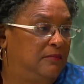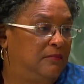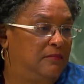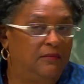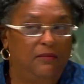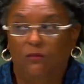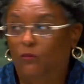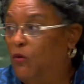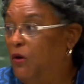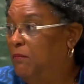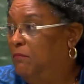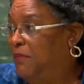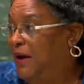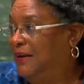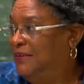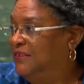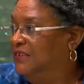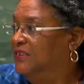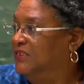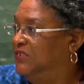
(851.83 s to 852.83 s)
What
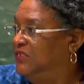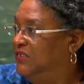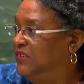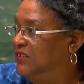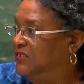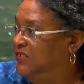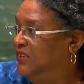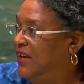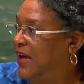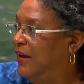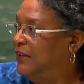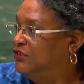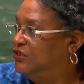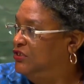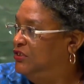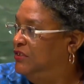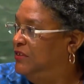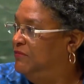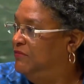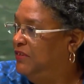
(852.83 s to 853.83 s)
matters is the
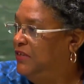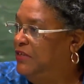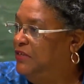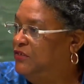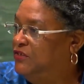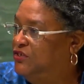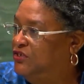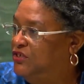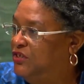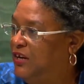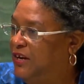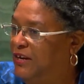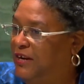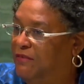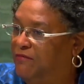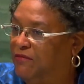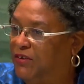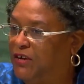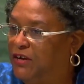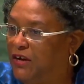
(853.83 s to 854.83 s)
action of each and
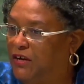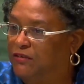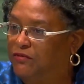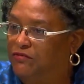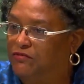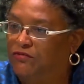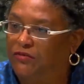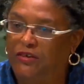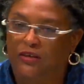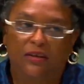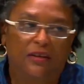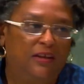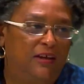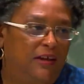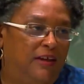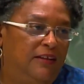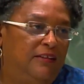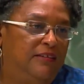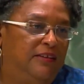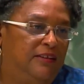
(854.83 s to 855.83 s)
every country
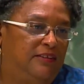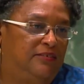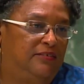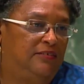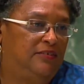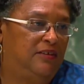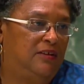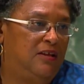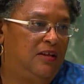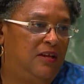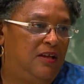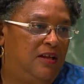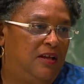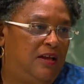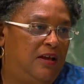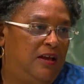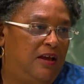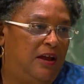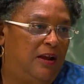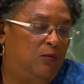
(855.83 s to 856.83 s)
in this.
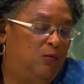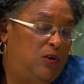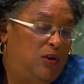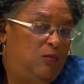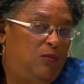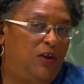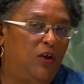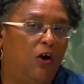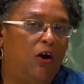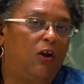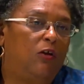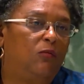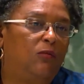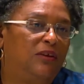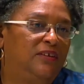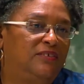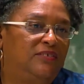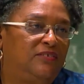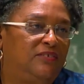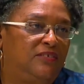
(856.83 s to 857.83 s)
And will we
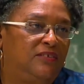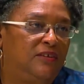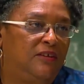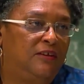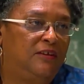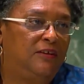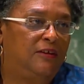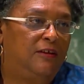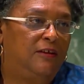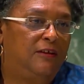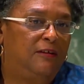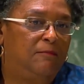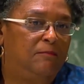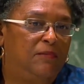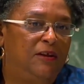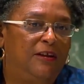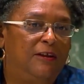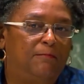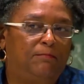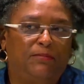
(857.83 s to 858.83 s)
always be
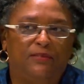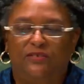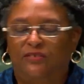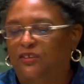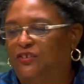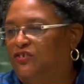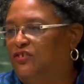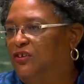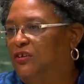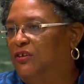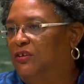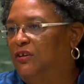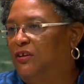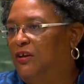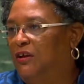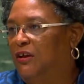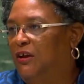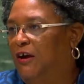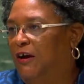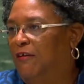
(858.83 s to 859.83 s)
in a position
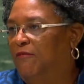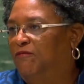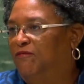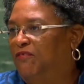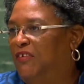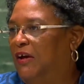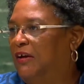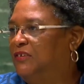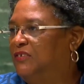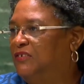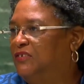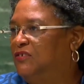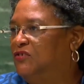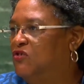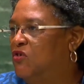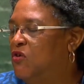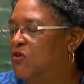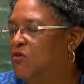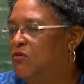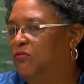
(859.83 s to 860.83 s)
of flux?
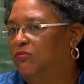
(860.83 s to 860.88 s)
No.